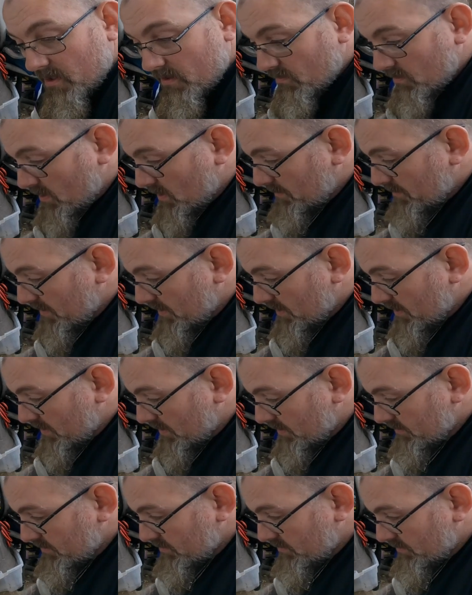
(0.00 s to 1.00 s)
And what I plan
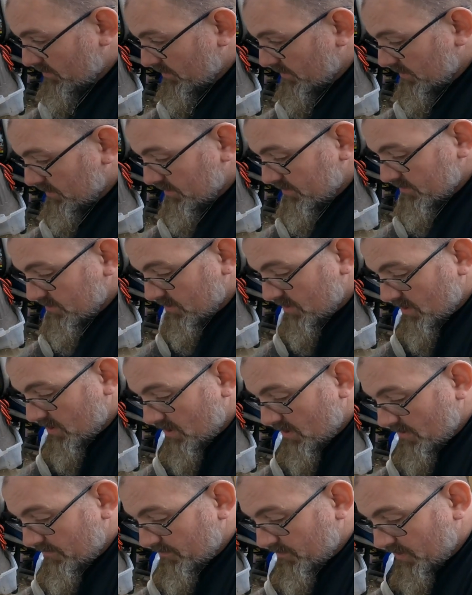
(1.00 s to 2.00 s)
on doing is
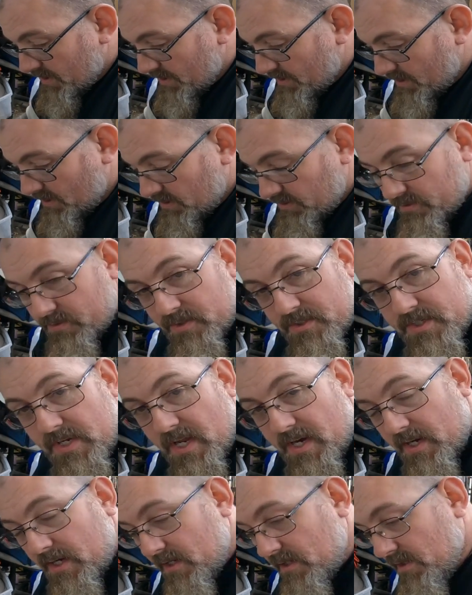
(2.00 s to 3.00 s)
um, we got an
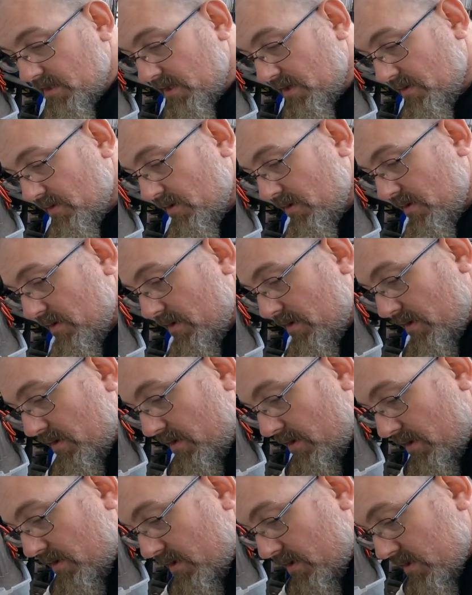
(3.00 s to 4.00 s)
ultrasonic cleaner
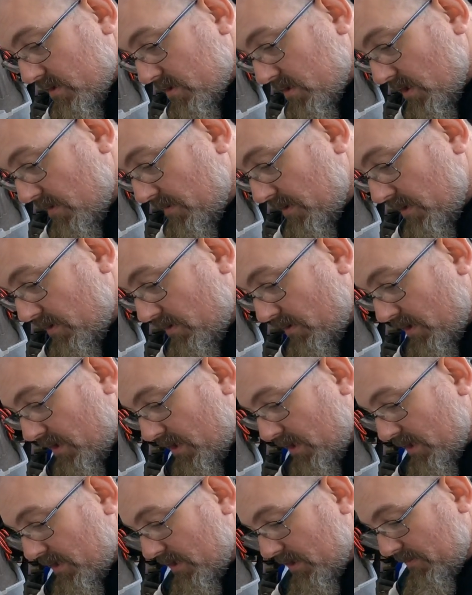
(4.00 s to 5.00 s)
so I'm going to go
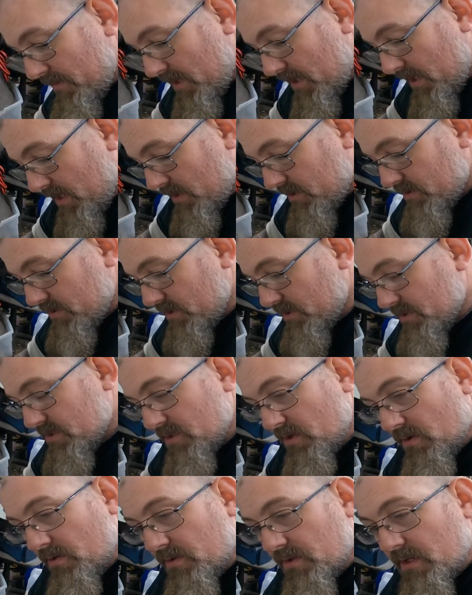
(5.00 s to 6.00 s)
ahead and I'm going to actually
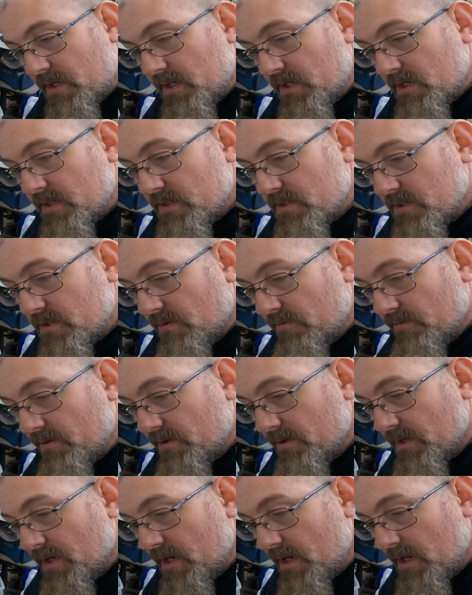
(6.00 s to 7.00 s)
soak these
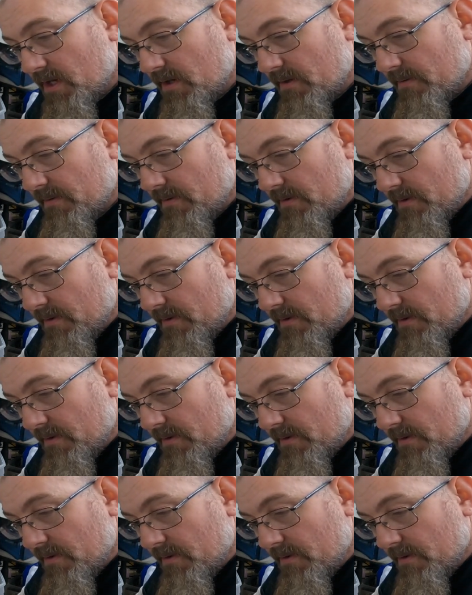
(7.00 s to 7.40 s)
overnight.